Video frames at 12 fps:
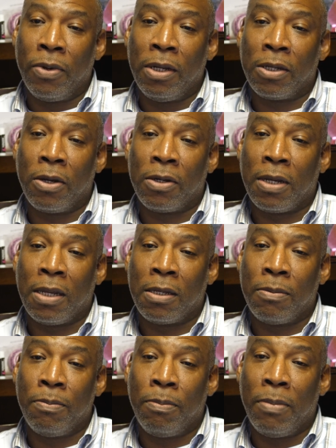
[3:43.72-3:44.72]
research
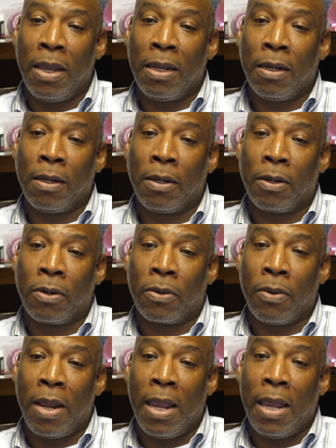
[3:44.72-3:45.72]
has made a
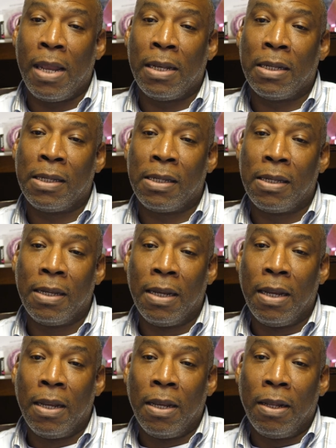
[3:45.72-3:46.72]
grand
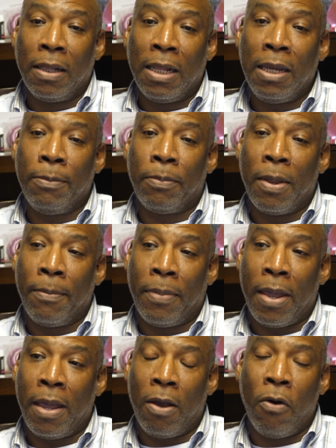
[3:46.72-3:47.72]
leap and
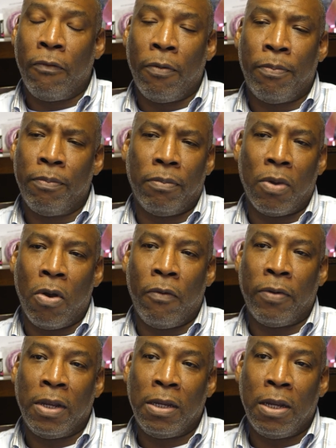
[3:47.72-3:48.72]
bound over
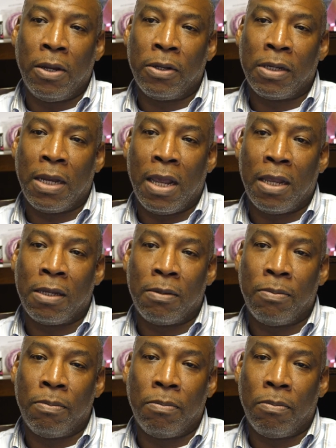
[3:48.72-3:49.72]
the years. It has
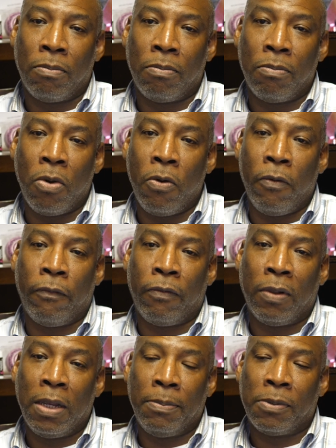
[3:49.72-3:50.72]
moved
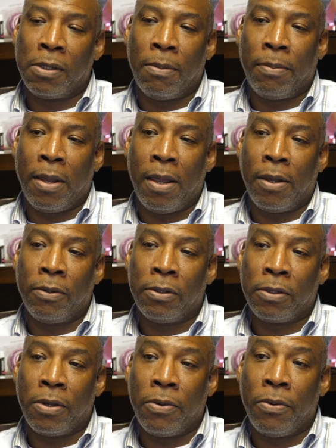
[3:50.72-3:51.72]
leaps and bounds.
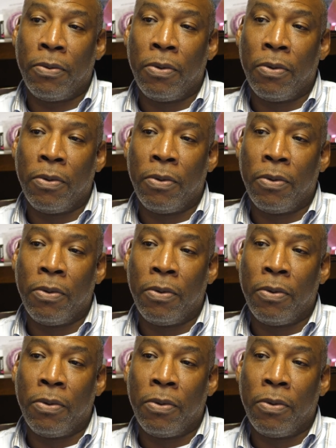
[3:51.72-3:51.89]
So,